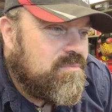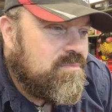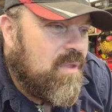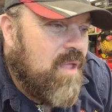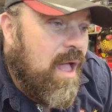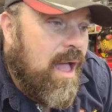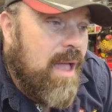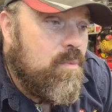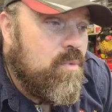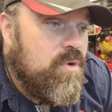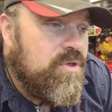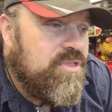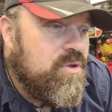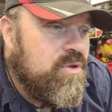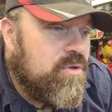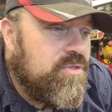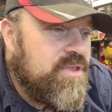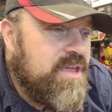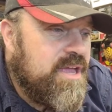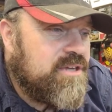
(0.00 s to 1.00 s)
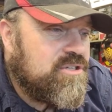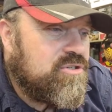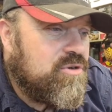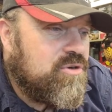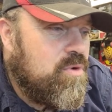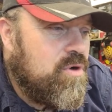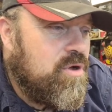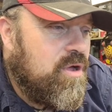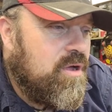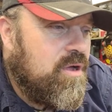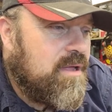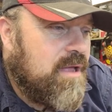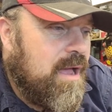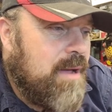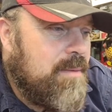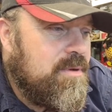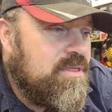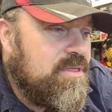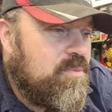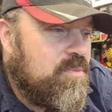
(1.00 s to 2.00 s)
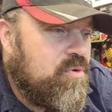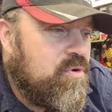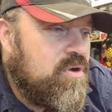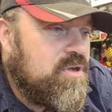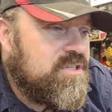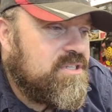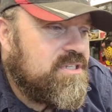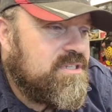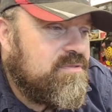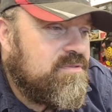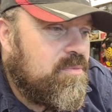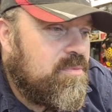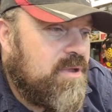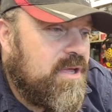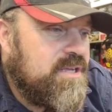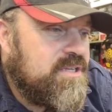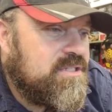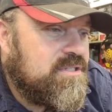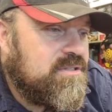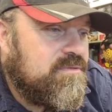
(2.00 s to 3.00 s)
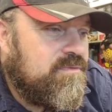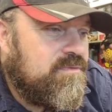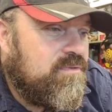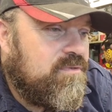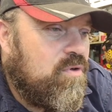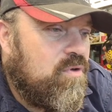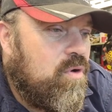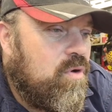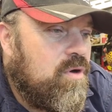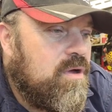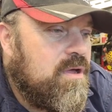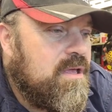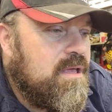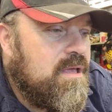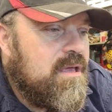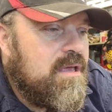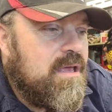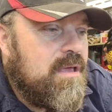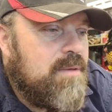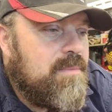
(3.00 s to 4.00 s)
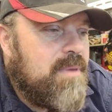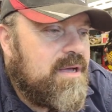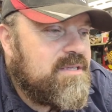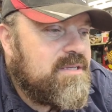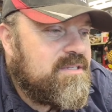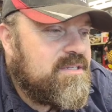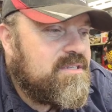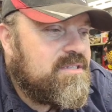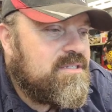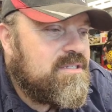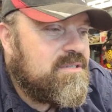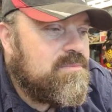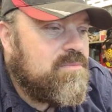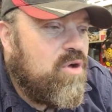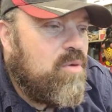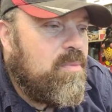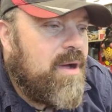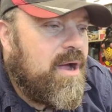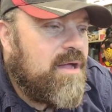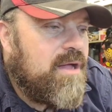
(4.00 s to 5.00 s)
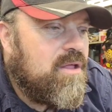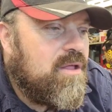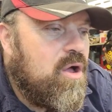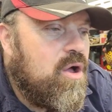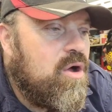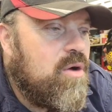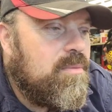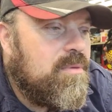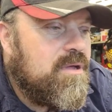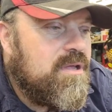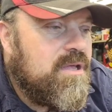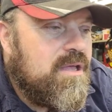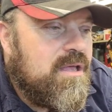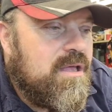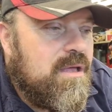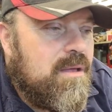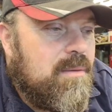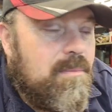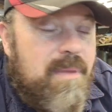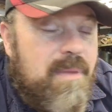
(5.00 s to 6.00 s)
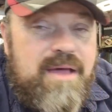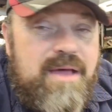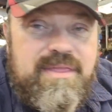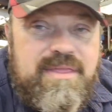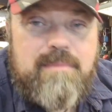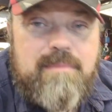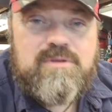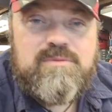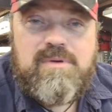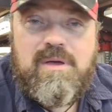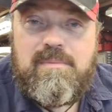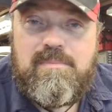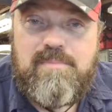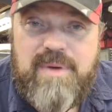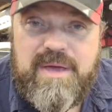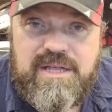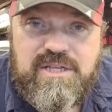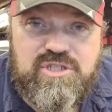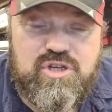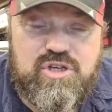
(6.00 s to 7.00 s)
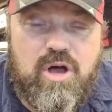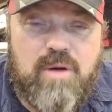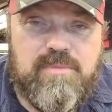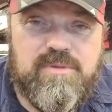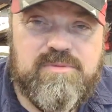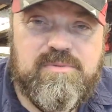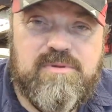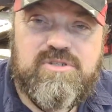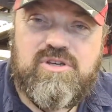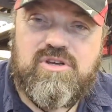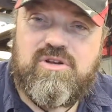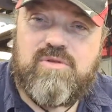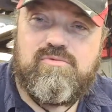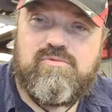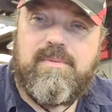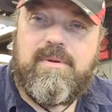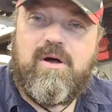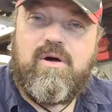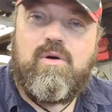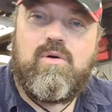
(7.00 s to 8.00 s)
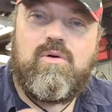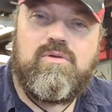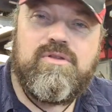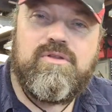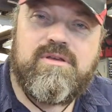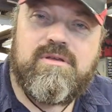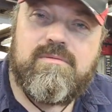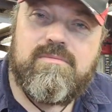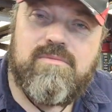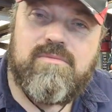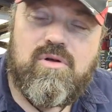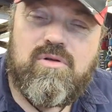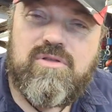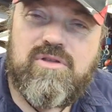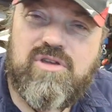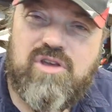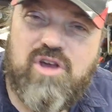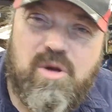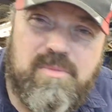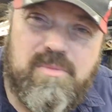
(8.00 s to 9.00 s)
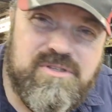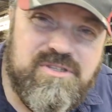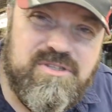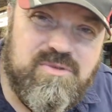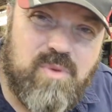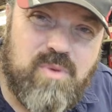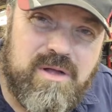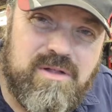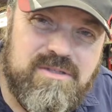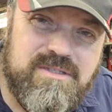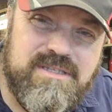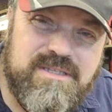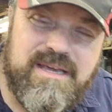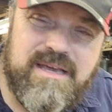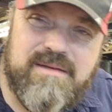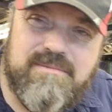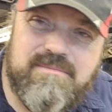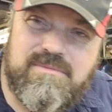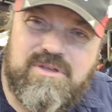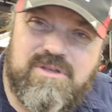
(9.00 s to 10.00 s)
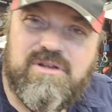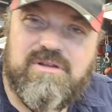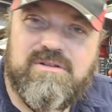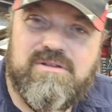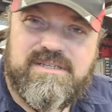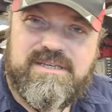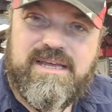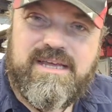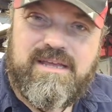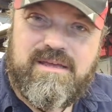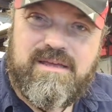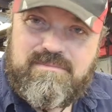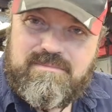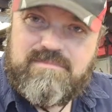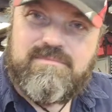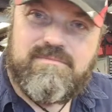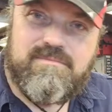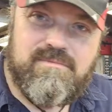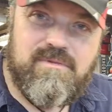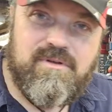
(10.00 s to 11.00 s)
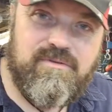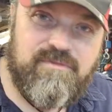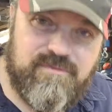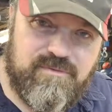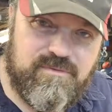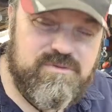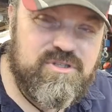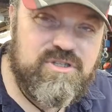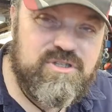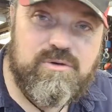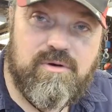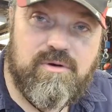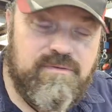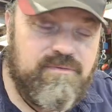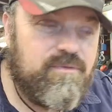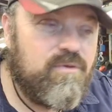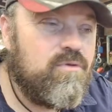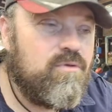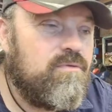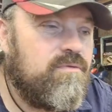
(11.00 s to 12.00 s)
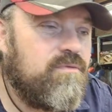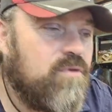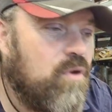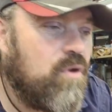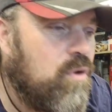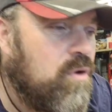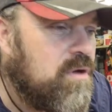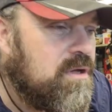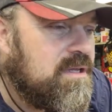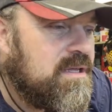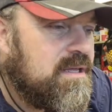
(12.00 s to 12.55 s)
I'm with you on the extra work. I'm in the process of replacing the floor in my sister's mobile home. Man, that must be a big job. I suppose you've got to rip out all the cupboards as well to get it to do a full floor.